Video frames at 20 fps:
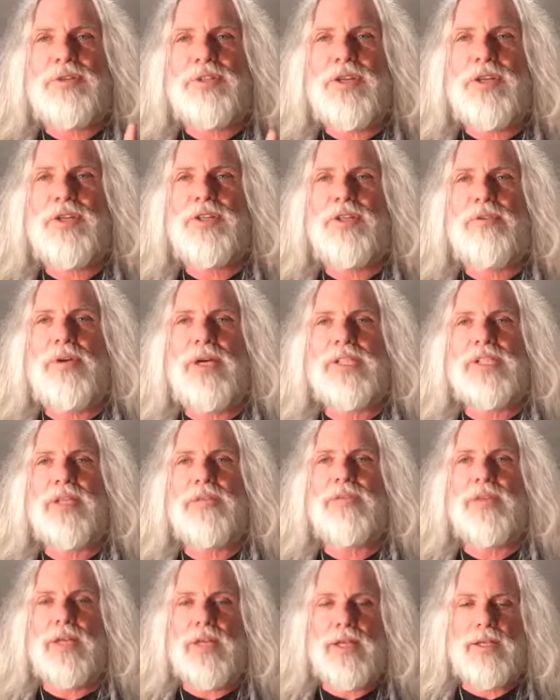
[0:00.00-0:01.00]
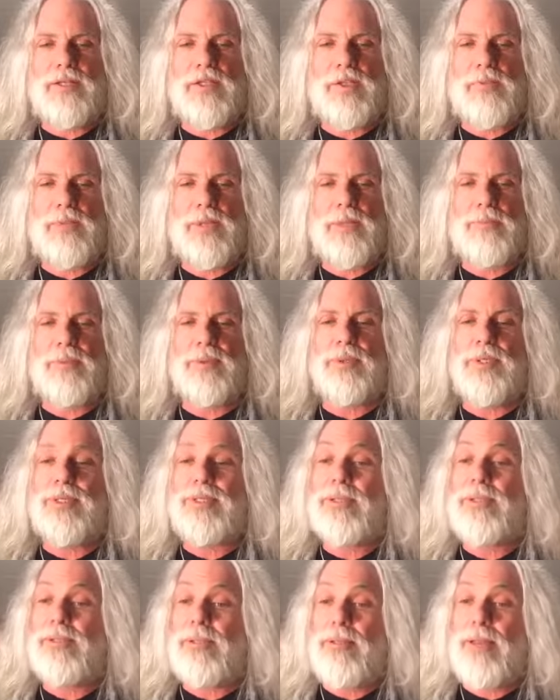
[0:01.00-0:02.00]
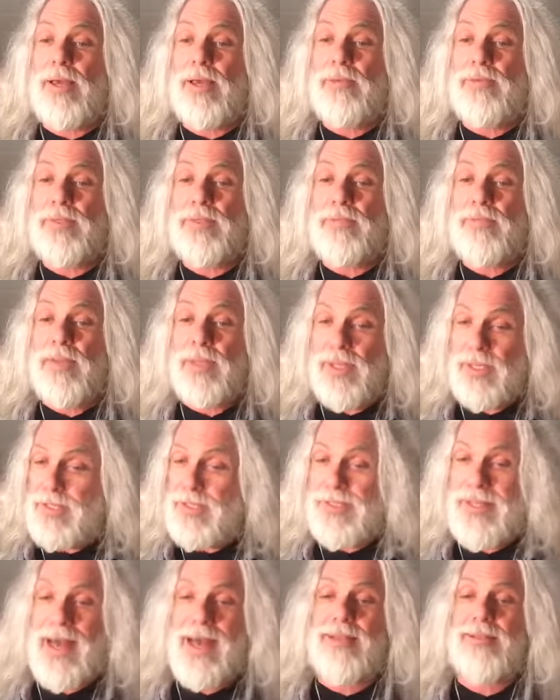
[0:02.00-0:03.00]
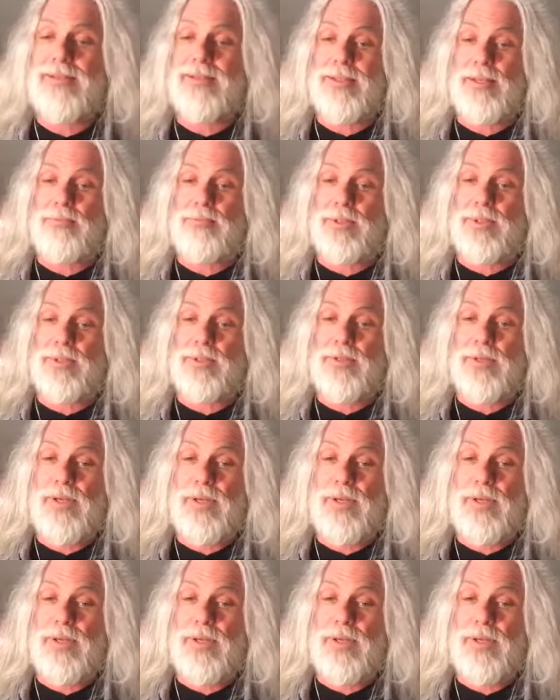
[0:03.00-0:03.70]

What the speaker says: turn the rest of the English people into slaves. It's that simple.